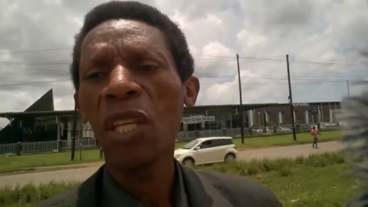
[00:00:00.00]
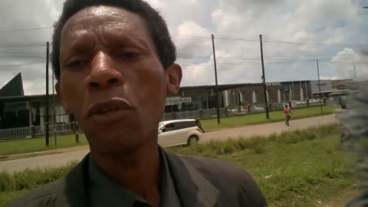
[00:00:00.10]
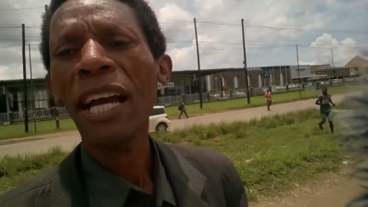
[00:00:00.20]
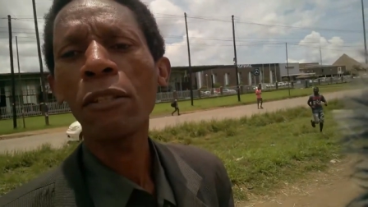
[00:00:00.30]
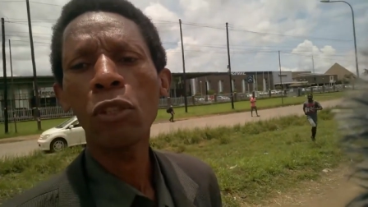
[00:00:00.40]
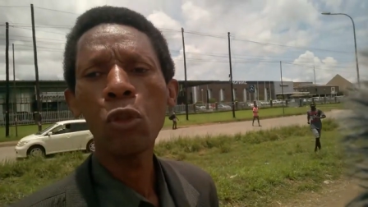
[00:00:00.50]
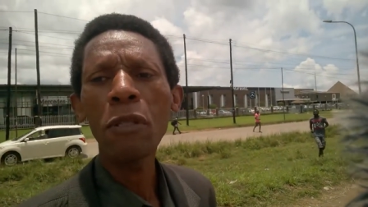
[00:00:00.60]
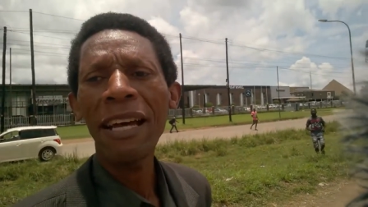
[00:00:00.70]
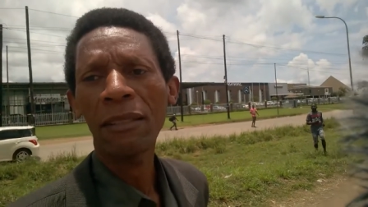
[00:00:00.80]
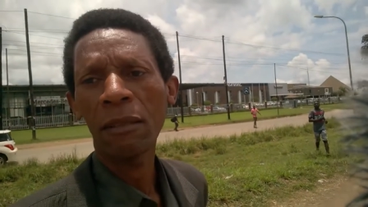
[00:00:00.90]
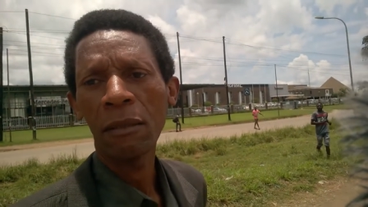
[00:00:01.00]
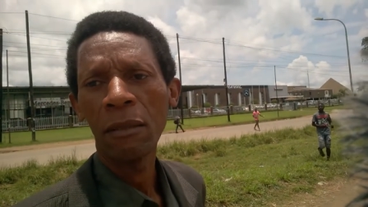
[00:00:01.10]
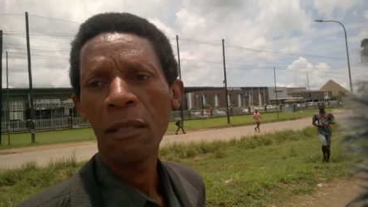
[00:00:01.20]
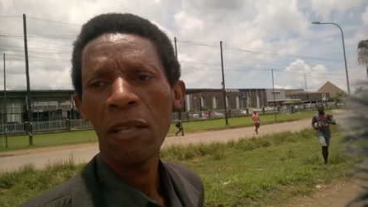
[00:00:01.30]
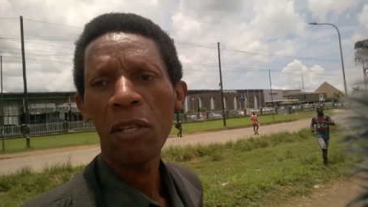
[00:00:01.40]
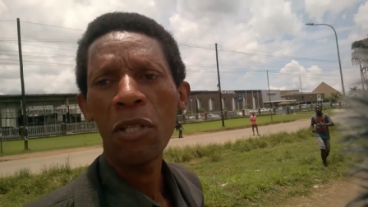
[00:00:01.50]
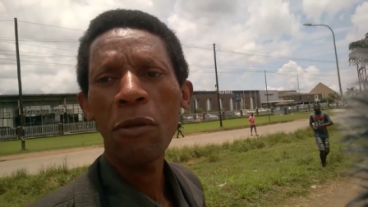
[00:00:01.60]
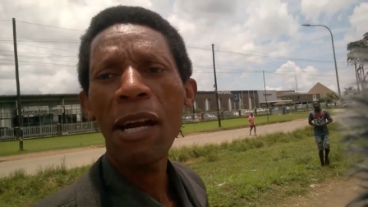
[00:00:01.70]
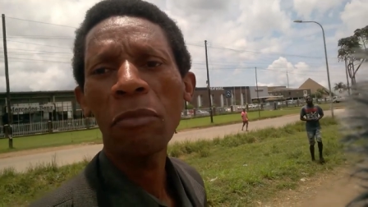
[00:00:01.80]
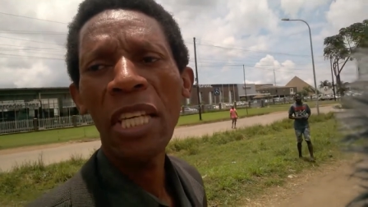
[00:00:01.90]
you cannot do that. You
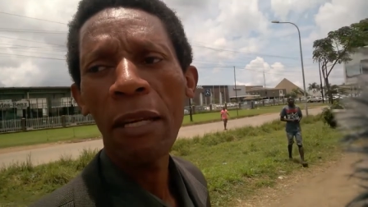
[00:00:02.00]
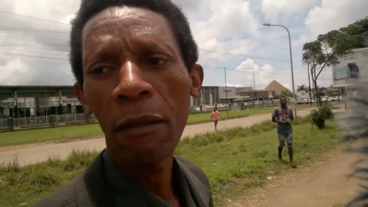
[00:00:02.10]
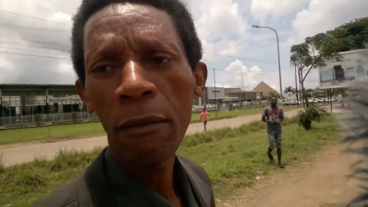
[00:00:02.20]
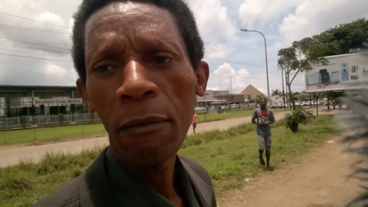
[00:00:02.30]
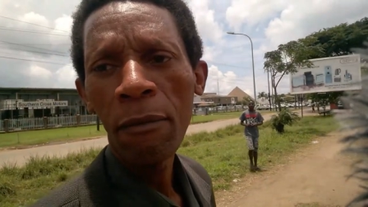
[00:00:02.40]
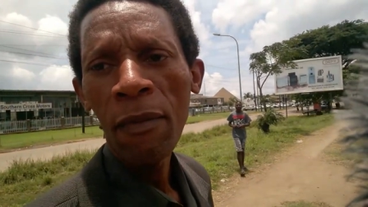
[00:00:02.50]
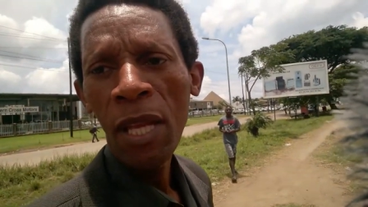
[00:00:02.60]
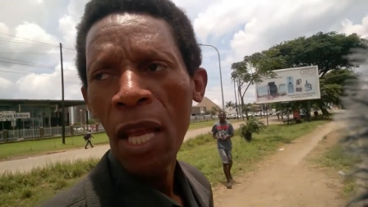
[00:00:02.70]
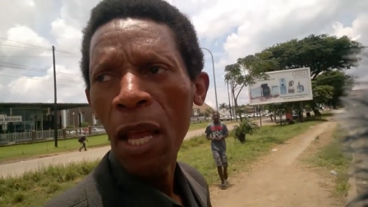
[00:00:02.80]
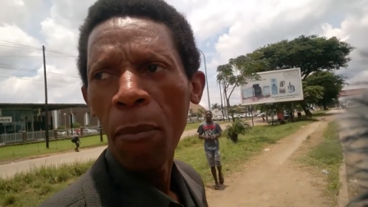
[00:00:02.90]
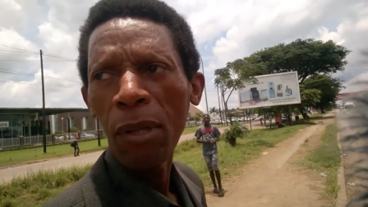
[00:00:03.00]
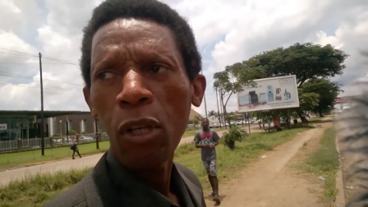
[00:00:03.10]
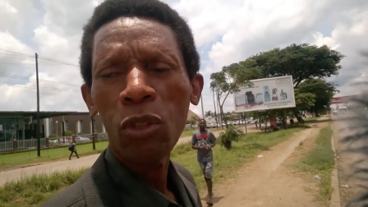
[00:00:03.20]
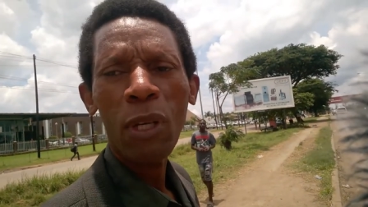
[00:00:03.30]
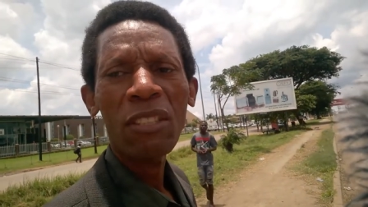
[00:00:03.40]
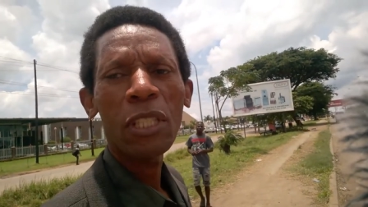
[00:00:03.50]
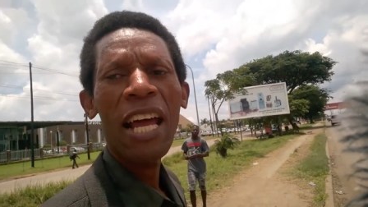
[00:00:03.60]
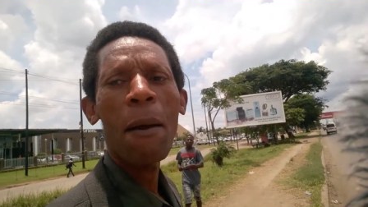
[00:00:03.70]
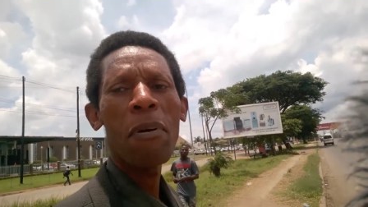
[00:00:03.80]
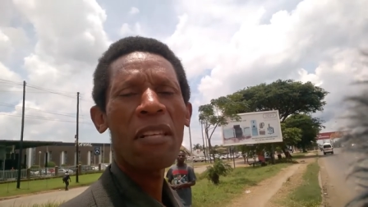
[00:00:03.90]
see what I'm saying? Because what's gonna
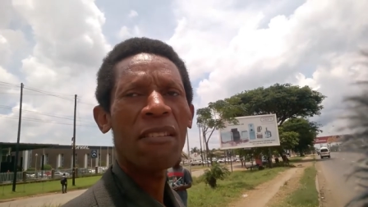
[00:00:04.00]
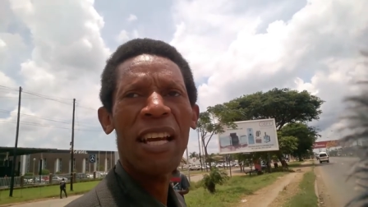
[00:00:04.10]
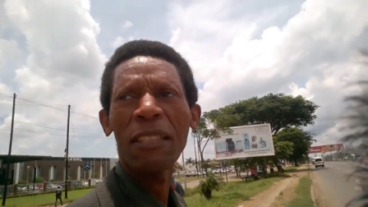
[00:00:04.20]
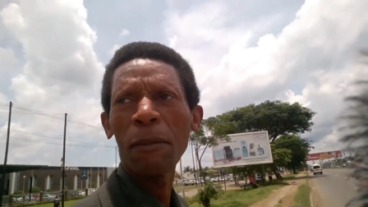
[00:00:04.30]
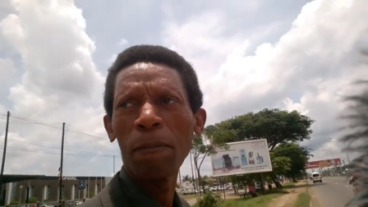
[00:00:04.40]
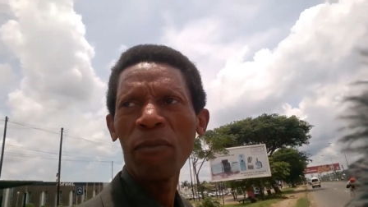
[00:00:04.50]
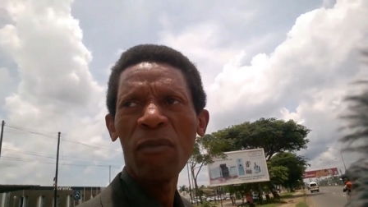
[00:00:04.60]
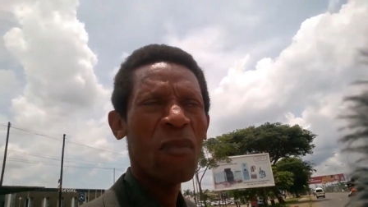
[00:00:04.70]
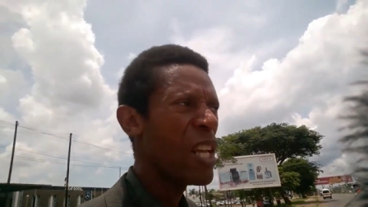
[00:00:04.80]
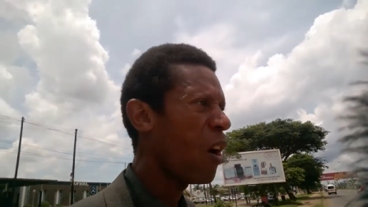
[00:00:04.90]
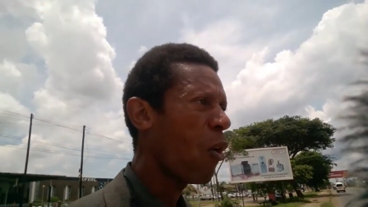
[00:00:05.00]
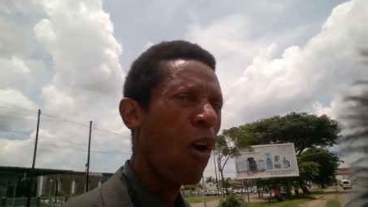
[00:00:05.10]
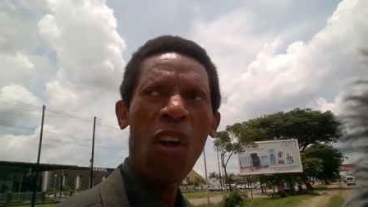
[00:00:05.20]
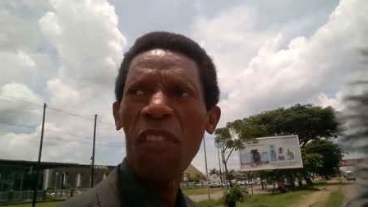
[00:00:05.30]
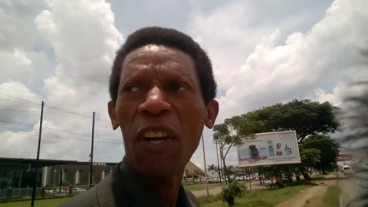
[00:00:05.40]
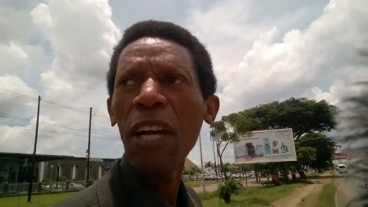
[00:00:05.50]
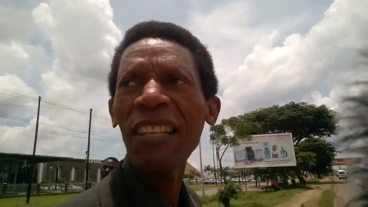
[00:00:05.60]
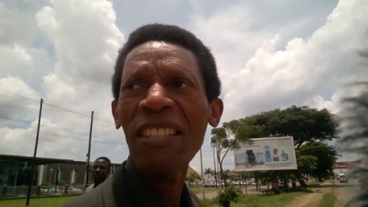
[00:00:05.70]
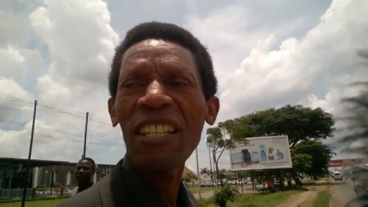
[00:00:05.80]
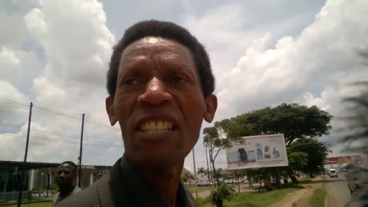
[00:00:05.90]
happen is that they're
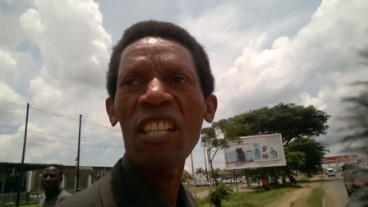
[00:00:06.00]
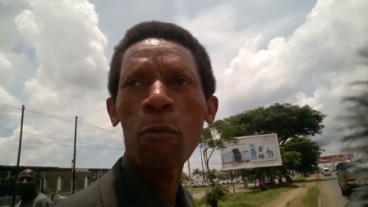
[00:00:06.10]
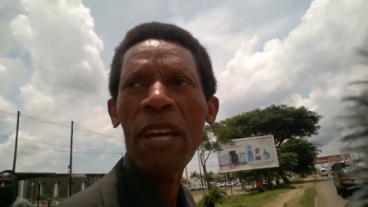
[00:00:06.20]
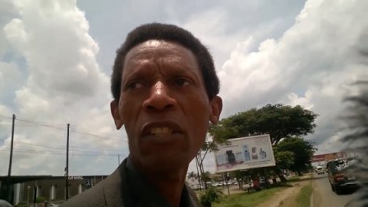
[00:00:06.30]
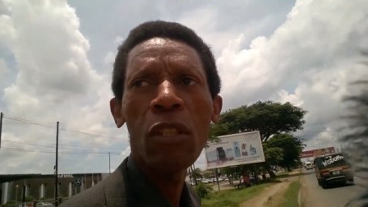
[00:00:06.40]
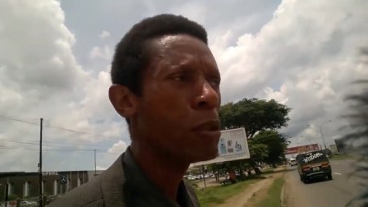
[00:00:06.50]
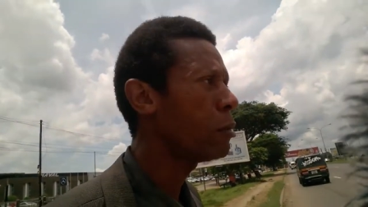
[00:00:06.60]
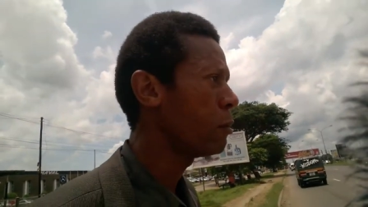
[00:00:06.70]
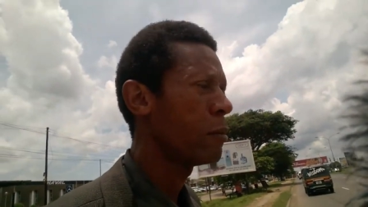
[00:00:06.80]
gonna start suspecting you